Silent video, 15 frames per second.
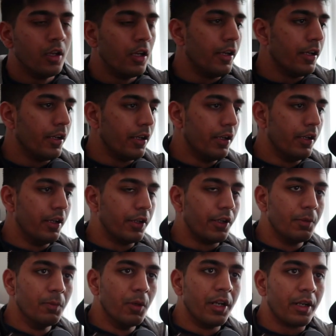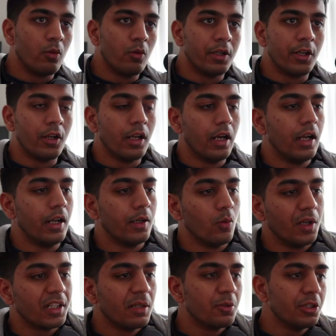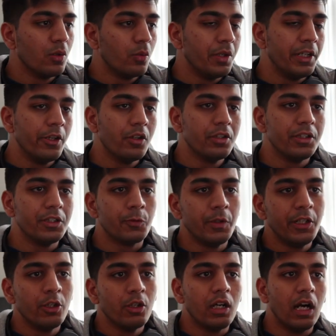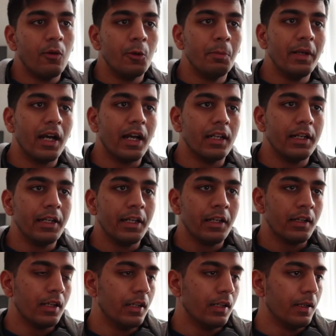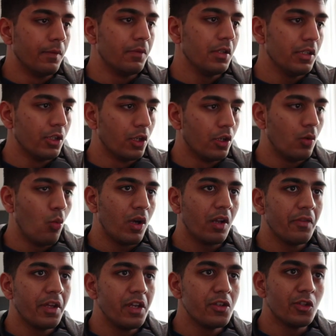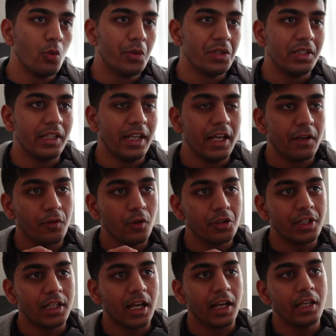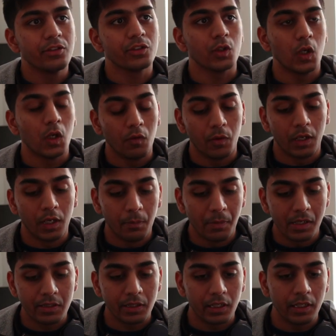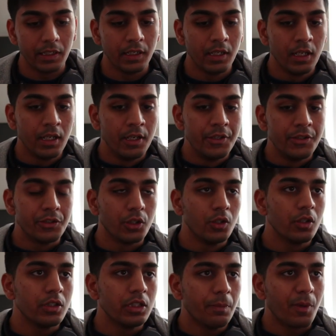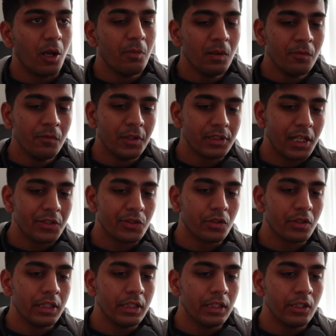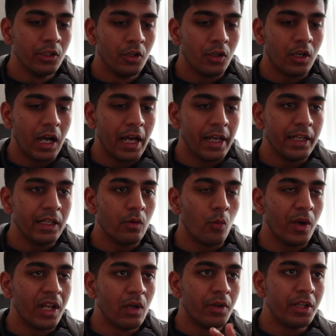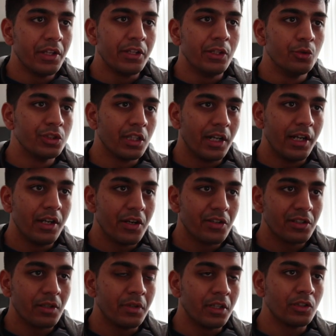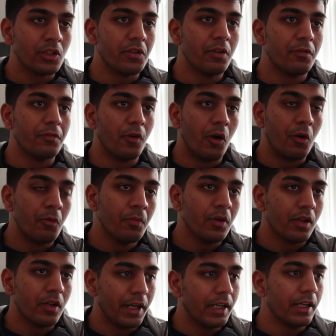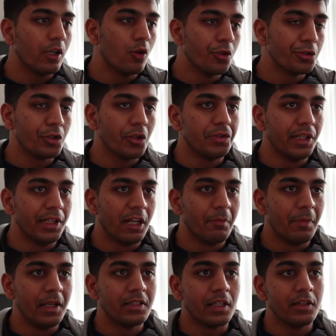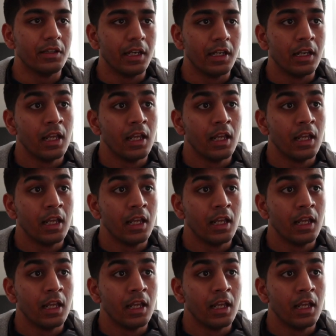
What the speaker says: Good morning one and all, and welcome to the video. This video I would be highlighting one of the issue with the Airflow that I solved basically. So the problem was actually, whenever the user enters something on the form, right, it goes to the database, and then